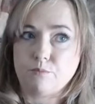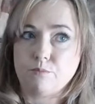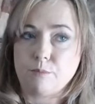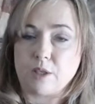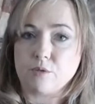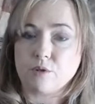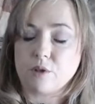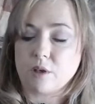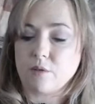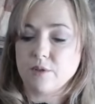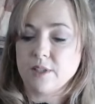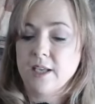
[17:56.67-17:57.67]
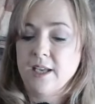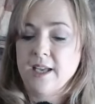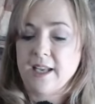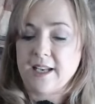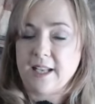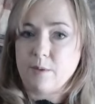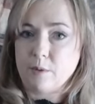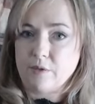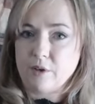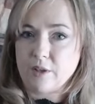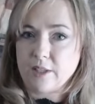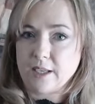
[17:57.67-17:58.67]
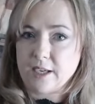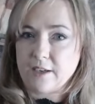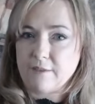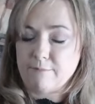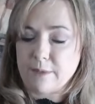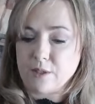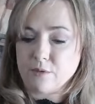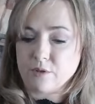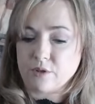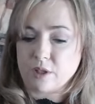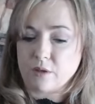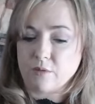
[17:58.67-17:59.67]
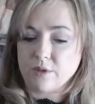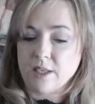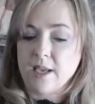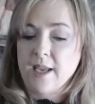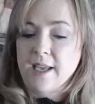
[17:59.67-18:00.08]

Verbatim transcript: mental struggles and here we've got the card of mental struggles